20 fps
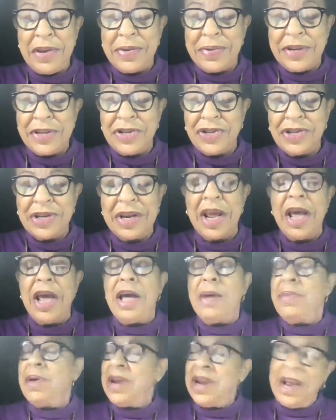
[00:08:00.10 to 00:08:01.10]
Christian,
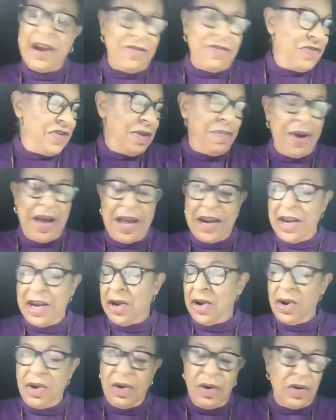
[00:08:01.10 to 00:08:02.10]
but everybody
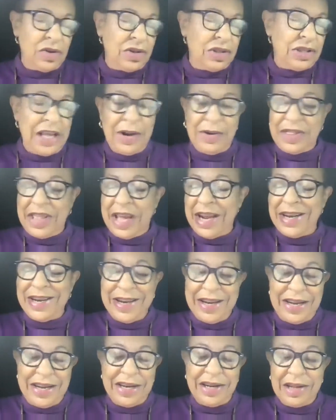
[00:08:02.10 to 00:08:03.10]
knows that they
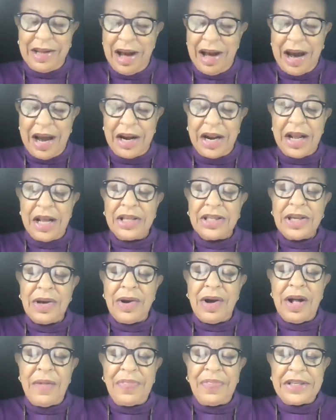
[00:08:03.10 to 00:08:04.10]
need God. So
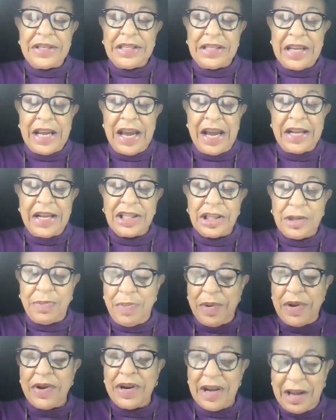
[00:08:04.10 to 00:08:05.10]
on this day,
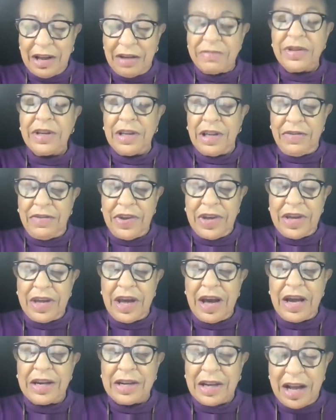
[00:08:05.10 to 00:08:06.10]
Spirit of the living
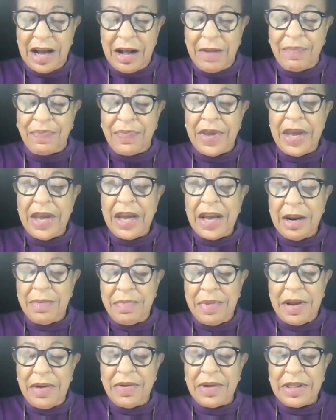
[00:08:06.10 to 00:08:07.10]
God, come and
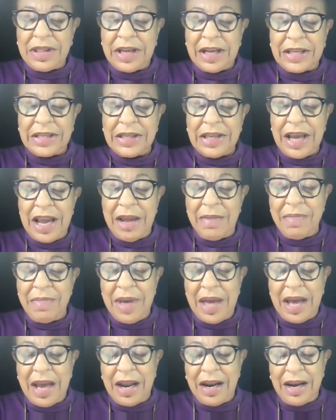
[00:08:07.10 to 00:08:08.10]
be with us.
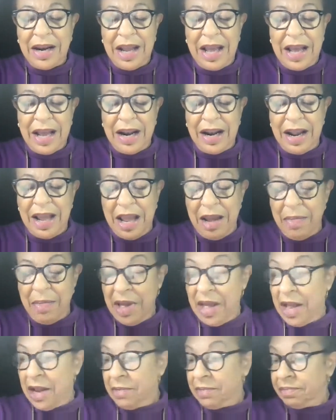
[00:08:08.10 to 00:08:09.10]
Amen and
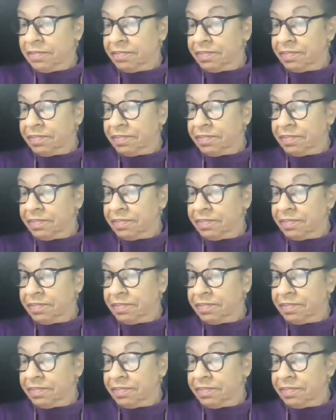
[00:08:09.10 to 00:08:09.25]
amen.